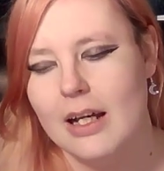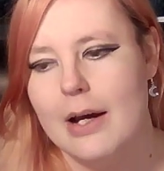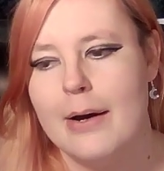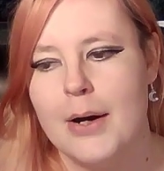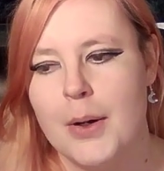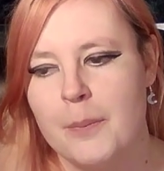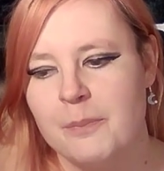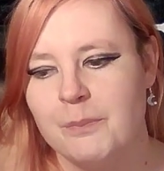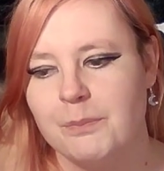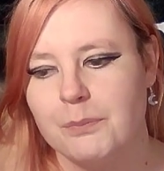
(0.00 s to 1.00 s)

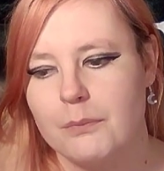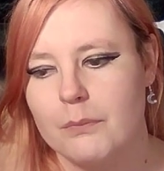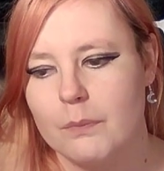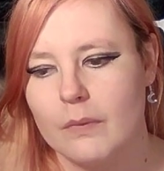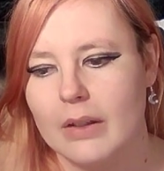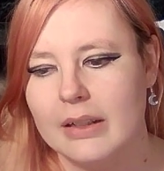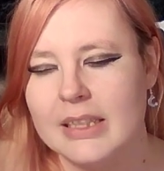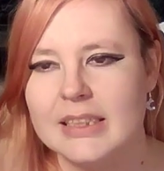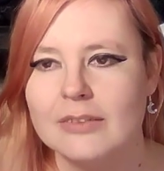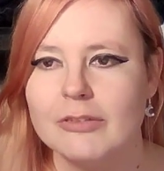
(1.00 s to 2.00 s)
And they
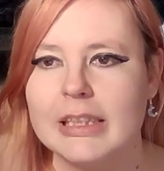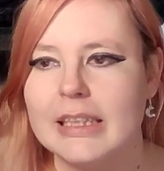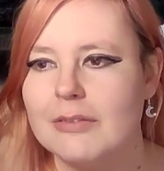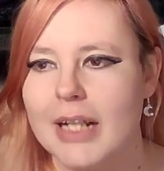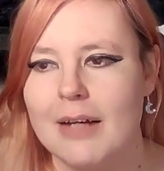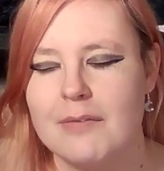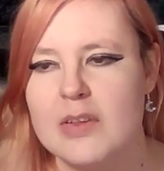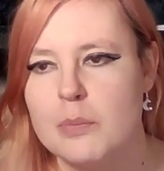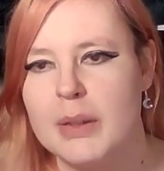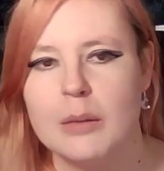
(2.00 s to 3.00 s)
didn't really even have this
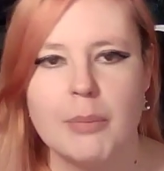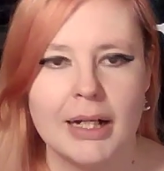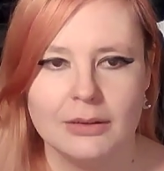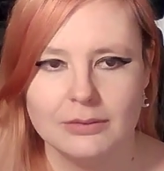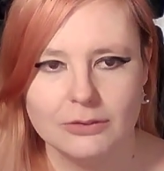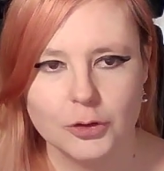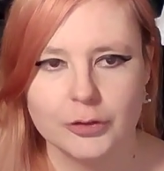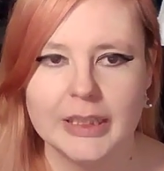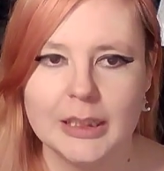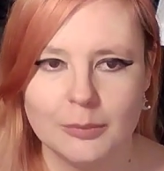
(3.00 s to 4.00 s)
big bad
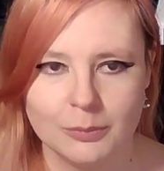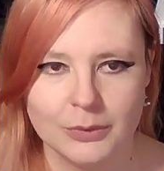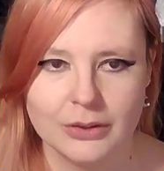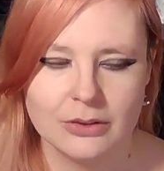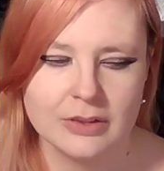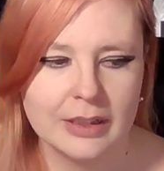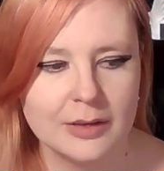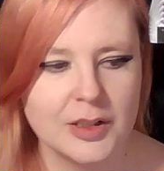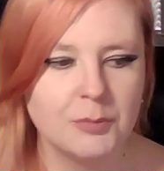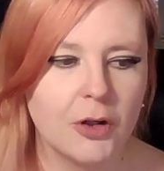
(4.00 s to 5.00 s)
dream, you know, so like
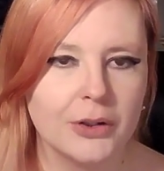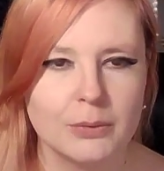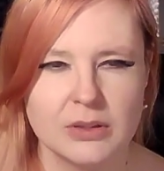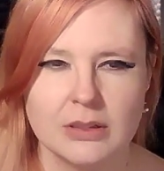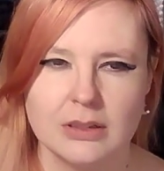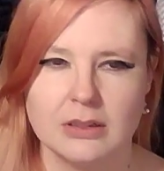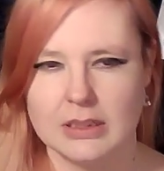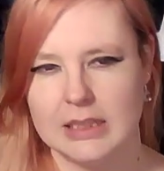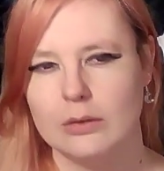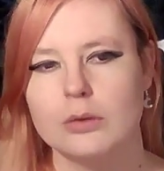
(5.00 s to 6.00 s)
Team Rocket wants to
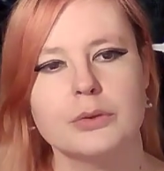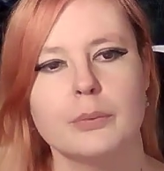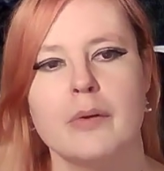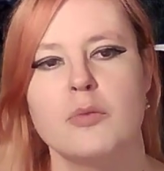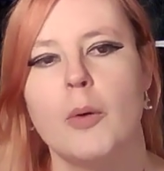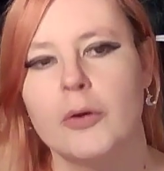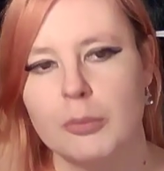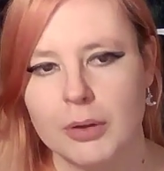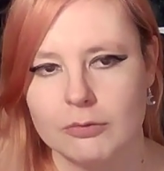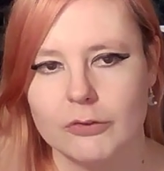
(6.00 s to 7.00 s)
steal all the world's
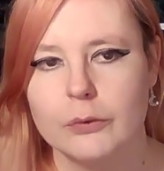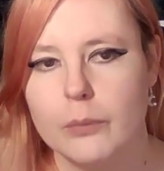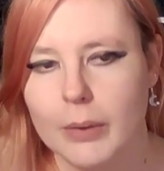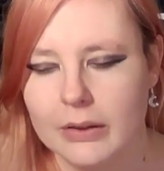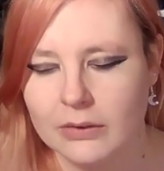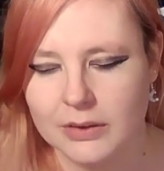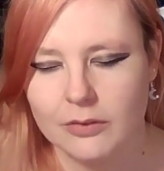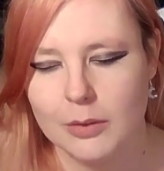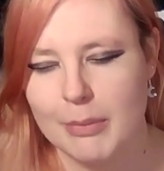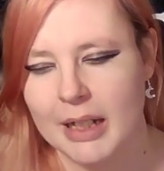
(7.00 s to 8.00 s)
Pokemon and rule the world. You've
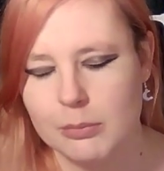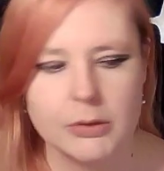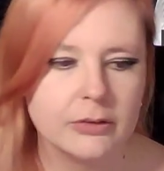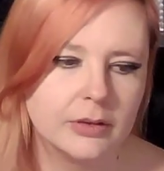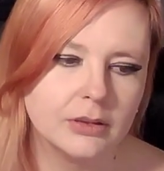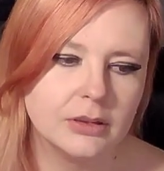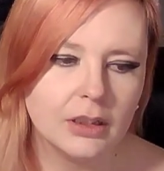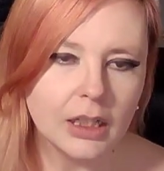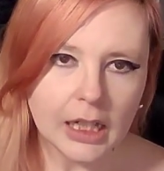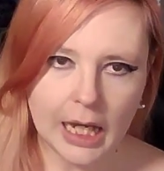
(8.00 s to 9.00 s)
got Magma and
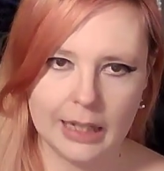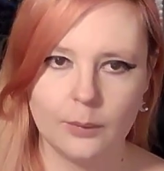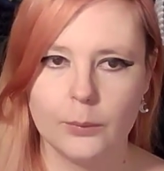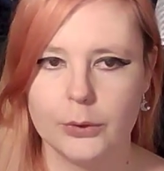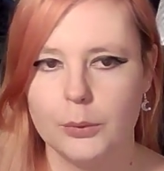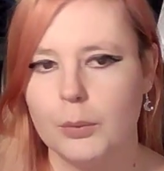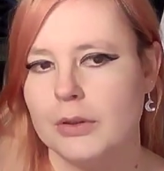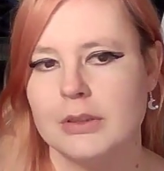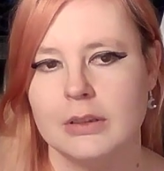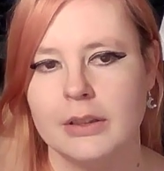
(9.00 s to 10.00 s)
Aqua who want
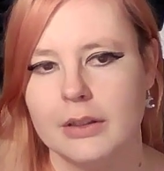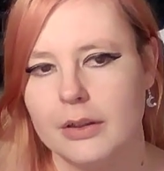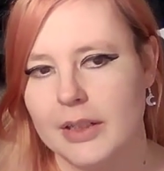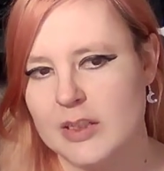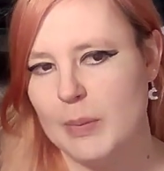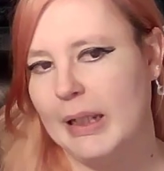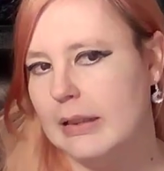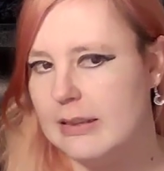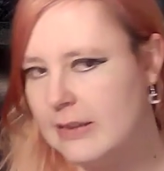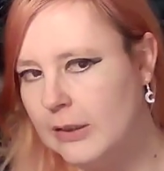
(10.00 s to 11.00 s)
to, you know, expand
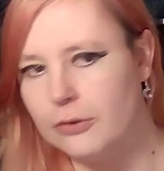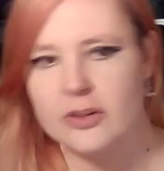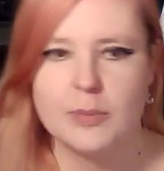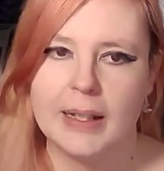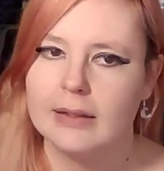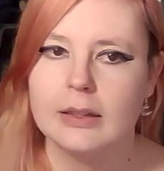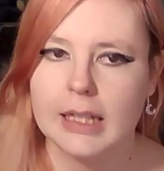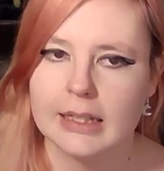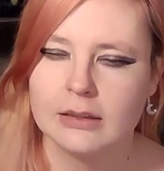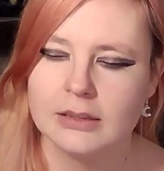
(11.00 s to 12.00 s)
the sea or expand the
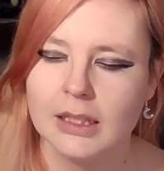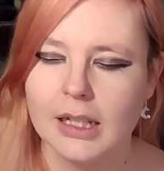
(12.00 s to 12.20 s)
land.